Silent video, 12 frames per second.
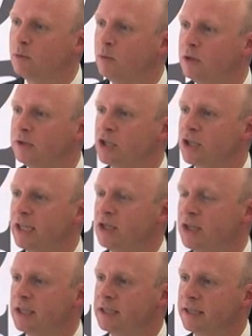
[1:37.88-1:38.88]
world is
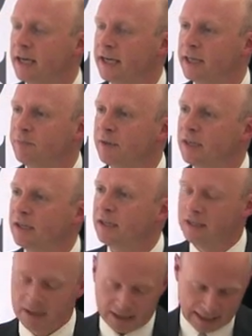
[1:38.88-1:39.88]
changing today,
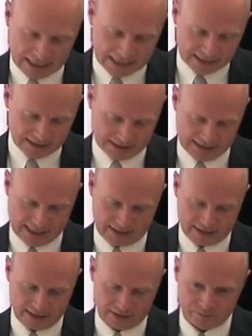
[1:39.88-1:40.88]
it is
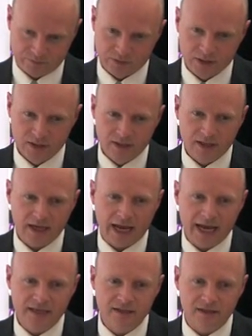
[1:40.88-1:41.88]
unsettling.
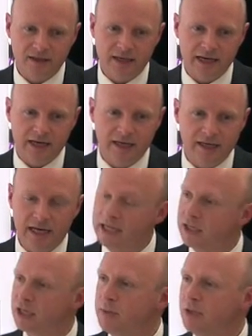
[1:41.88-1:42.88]
And
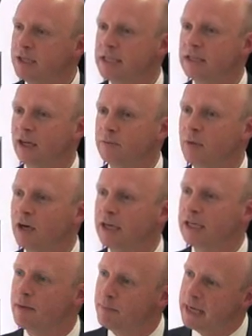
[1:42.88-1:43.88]
in communities like
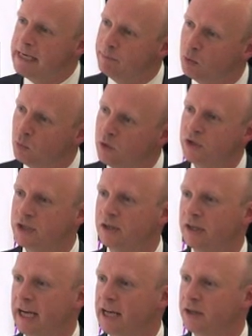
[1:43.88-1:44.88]
mine, people want to
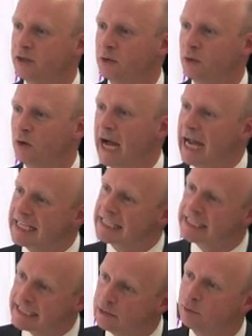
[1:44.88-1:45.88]
look out the door and
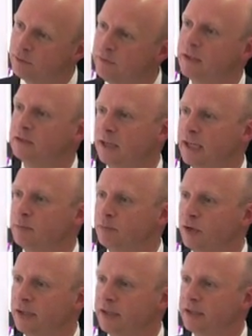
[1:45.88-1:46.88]
still feel like
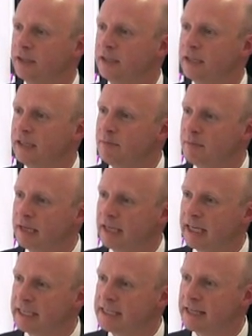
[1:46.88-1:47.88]
Britain
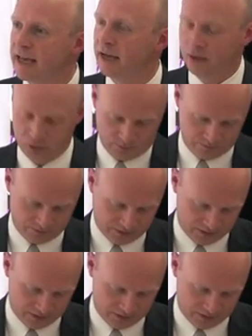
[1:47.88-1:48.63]
is their home.